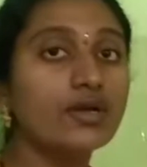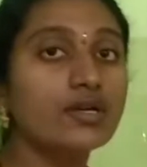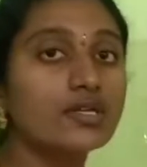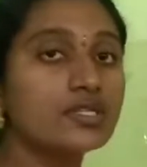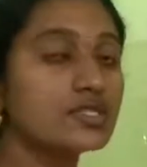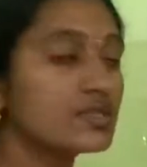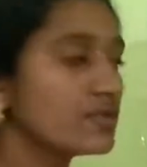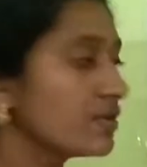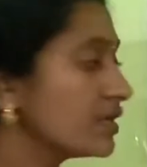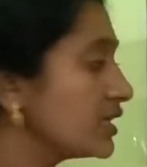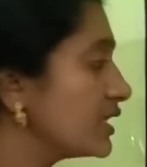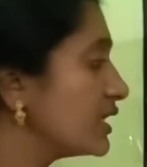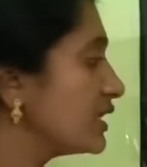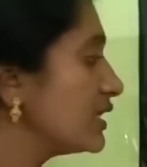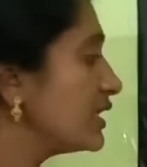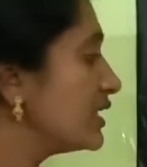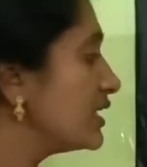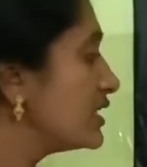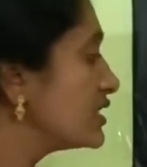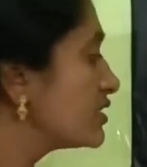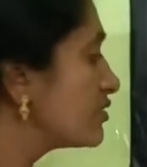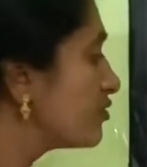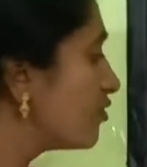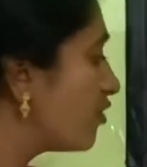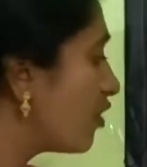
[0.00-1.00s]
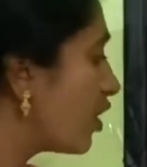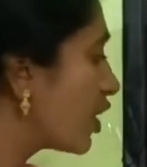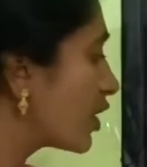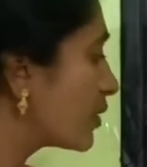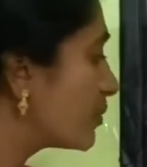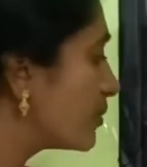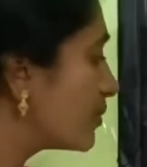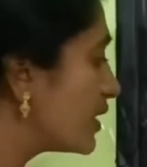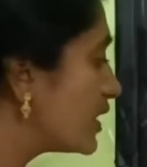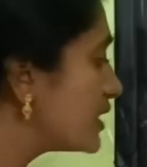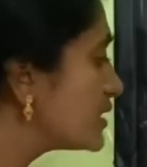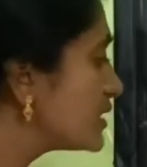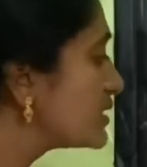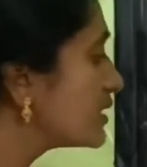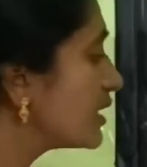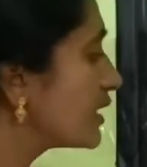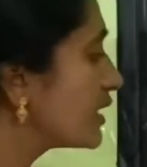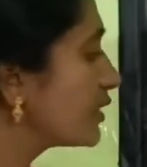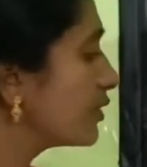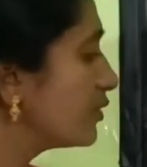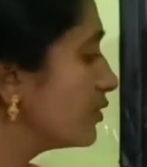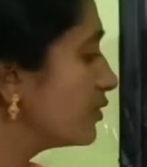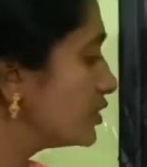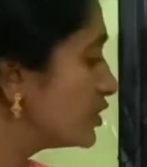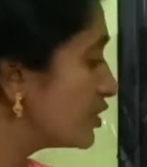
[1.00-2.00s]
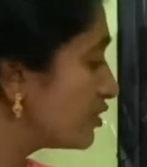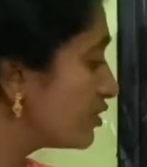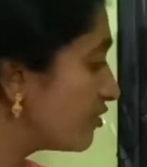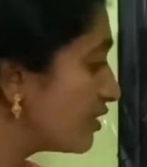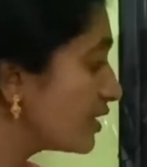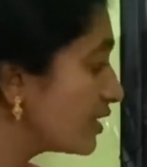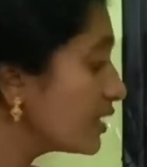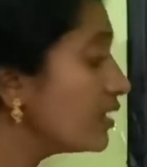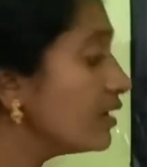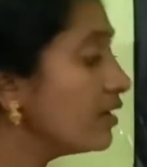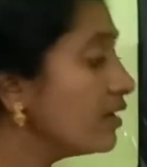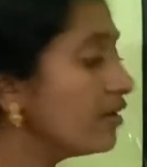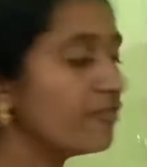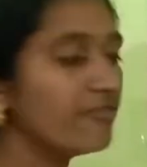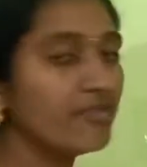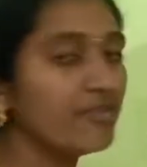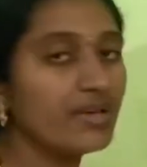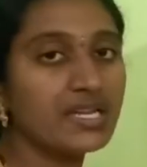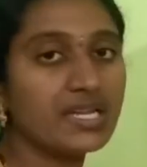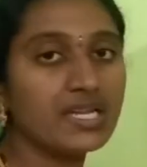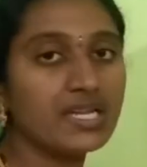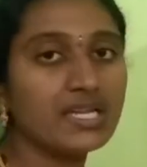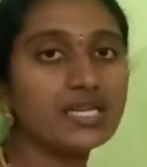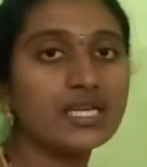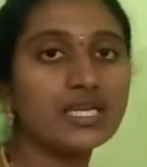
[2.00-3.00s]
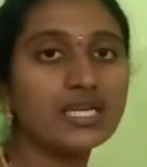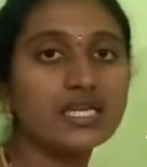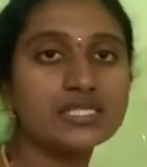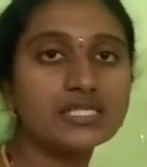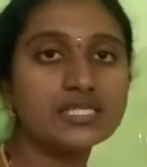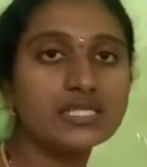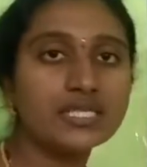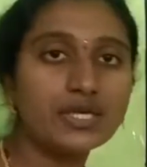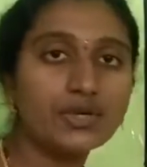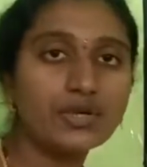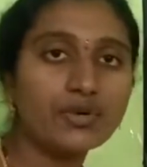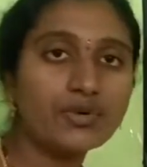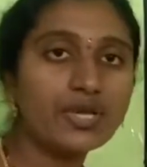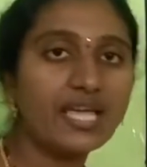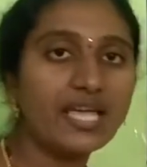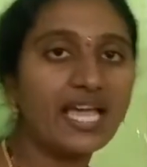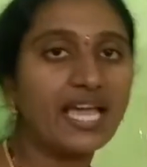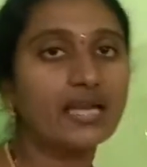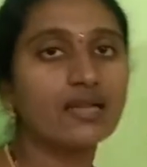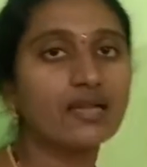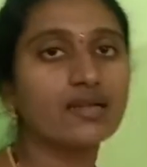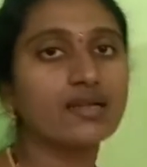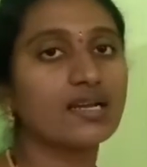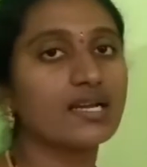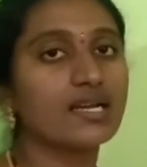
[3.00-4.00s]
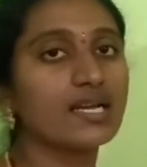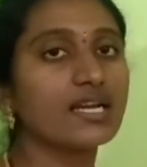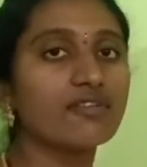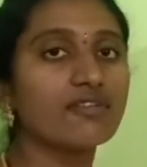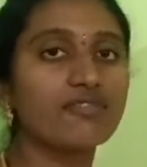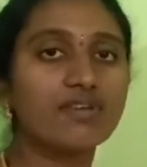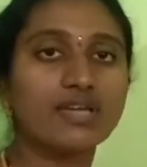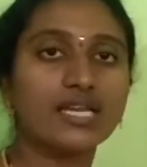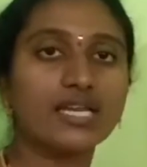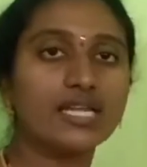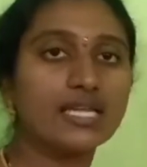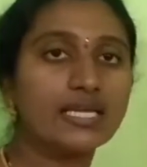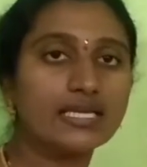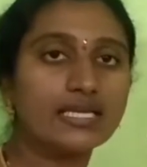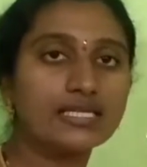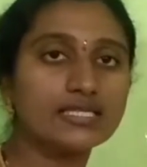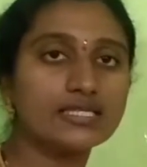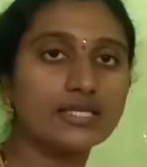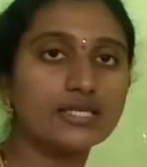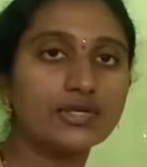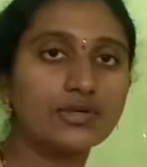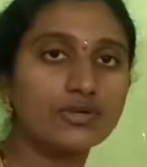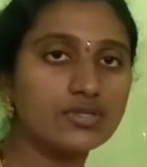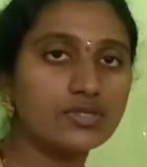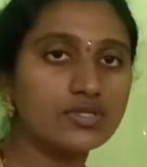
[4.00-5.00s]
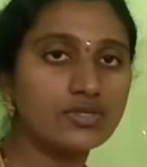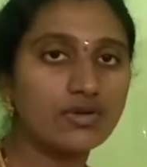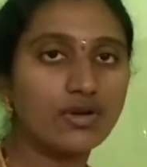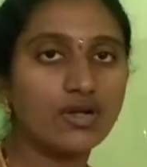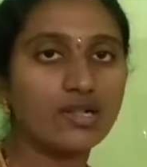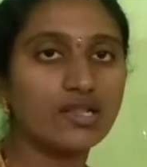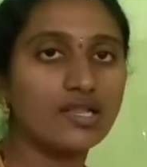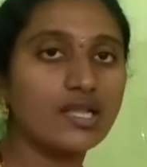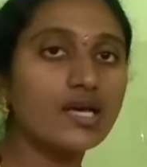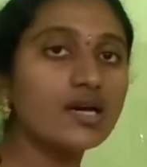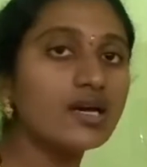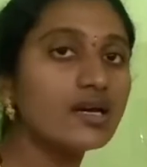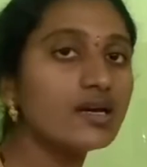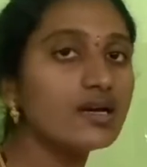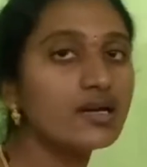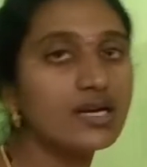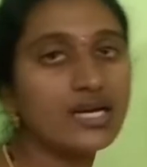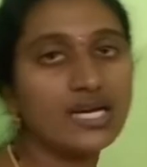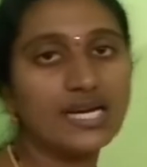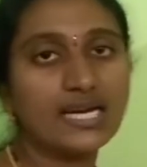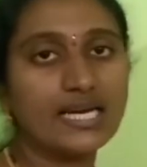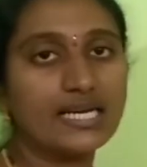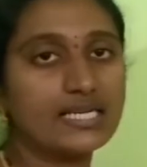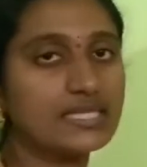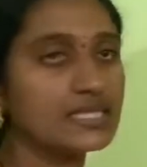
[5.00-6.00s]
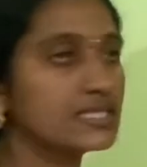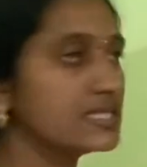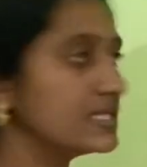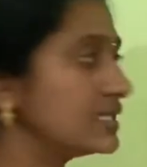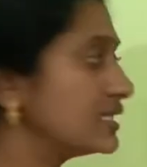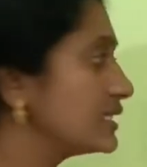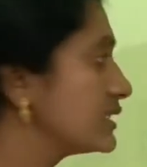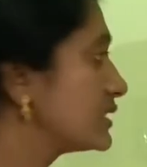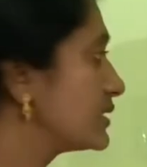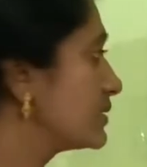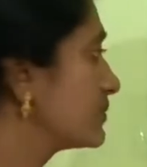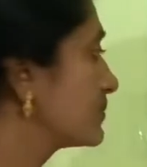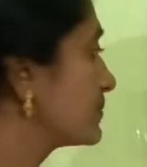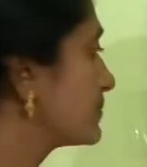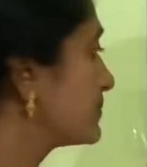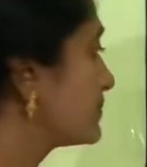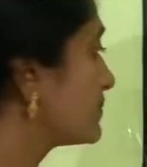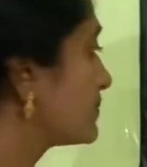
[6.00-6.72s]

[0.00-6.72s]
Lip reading: So in these formulas are used for very easy to calculate, very easy to solve the answers.